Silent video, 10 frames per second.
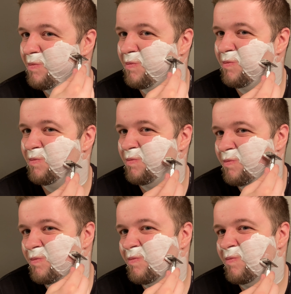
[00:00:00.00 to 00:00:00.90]

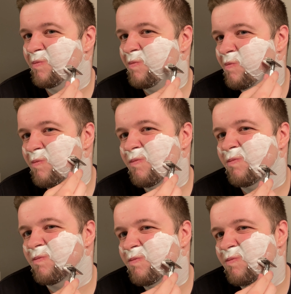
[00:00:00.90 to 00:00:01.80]

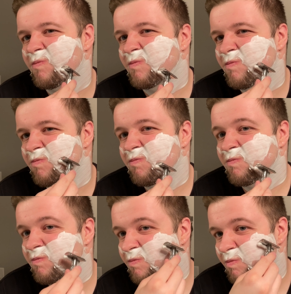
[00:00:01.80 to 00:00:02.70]

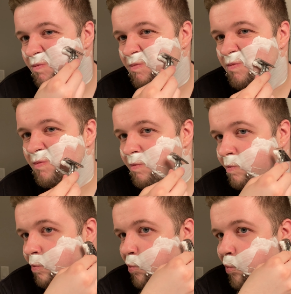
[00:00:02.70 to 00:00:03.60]
No one is speaking in this clip.